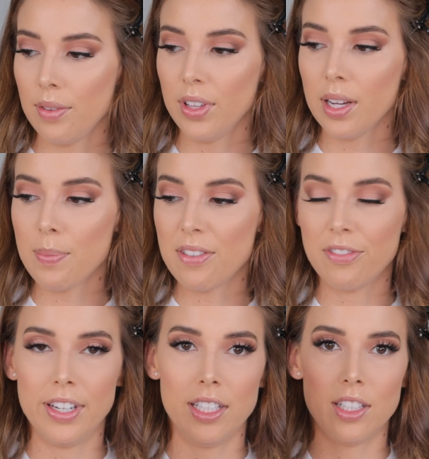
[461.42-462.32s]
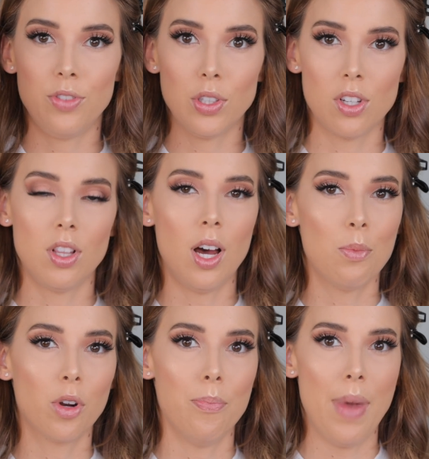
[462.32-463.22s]
I feel like my face feels a lot
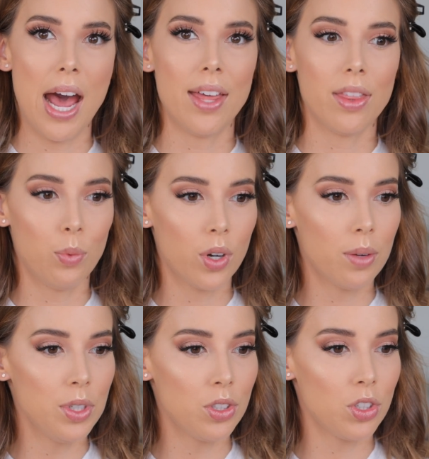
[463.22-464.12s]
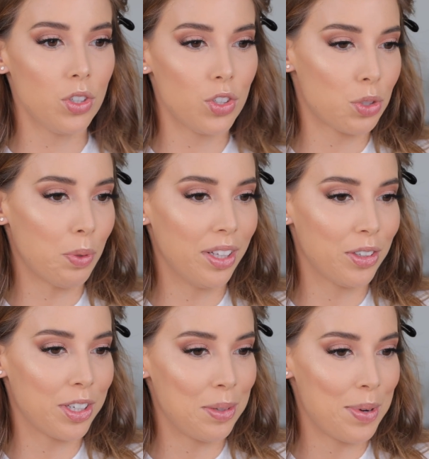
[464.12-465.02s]
more matte than what I'm used to. Just when I
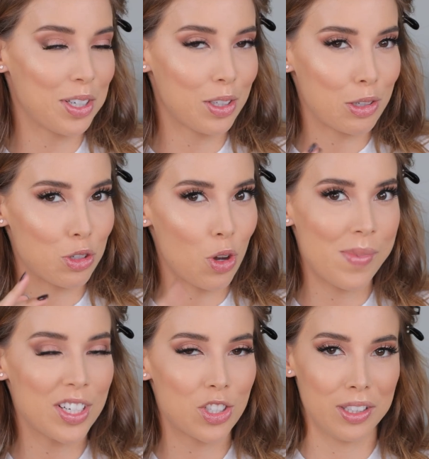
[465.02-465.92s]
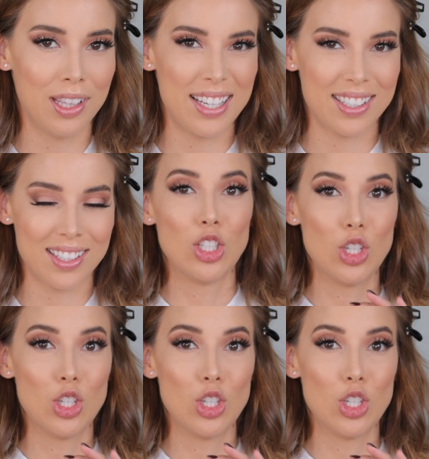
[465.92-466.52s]
look in the mirror, it looks so much less